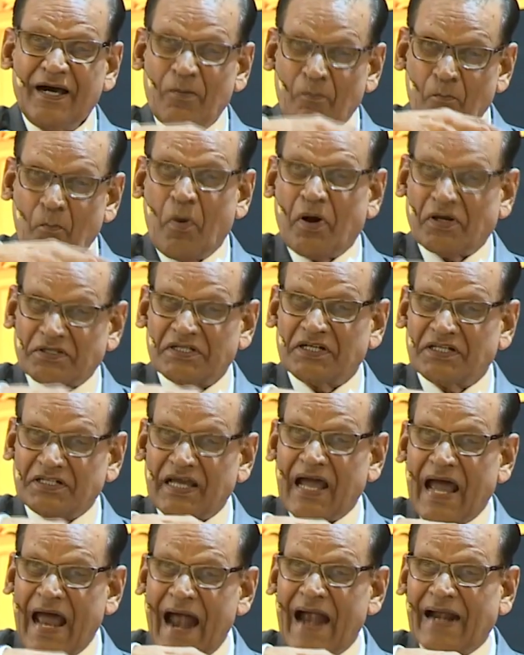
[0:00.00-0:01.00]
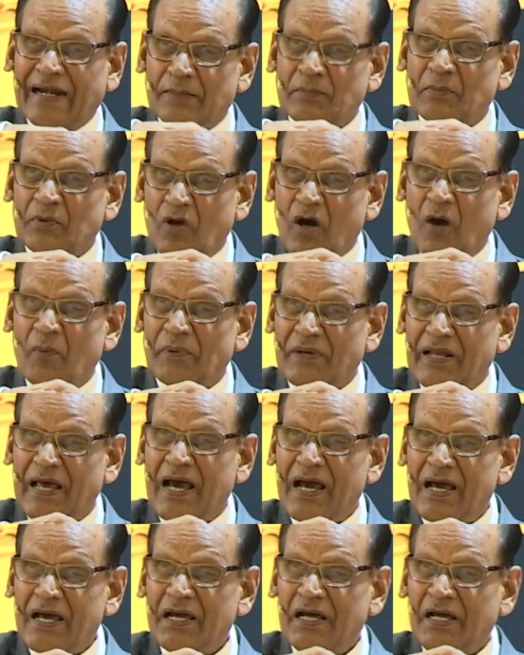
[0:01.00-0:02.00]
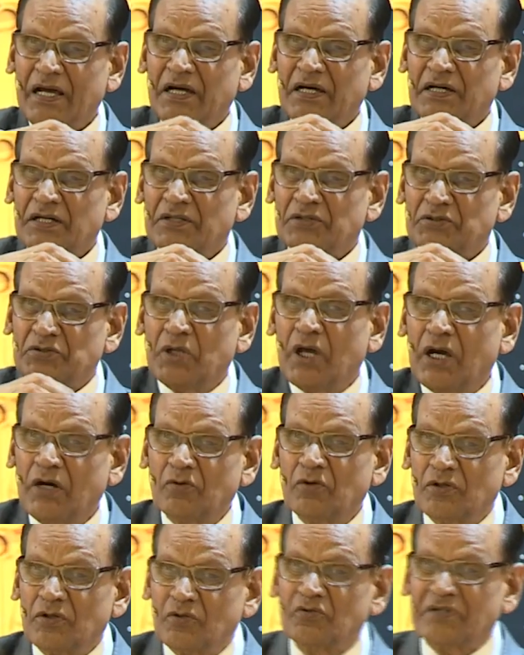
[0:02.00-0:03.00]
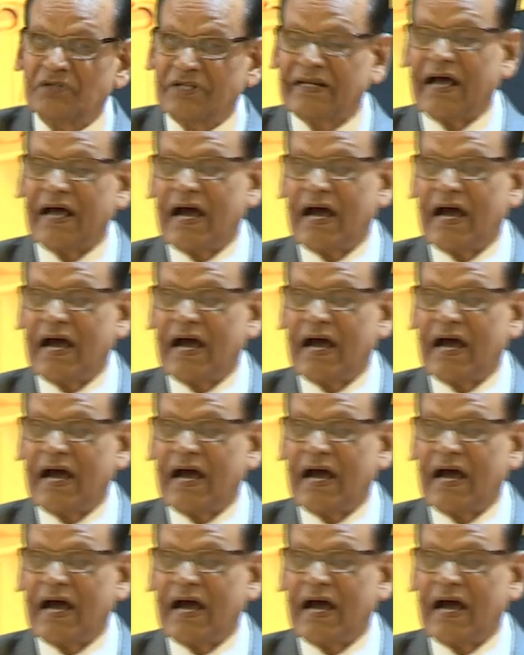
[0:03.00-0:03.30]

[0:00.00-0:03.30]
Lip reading: modati Adam lopala, devudu undina?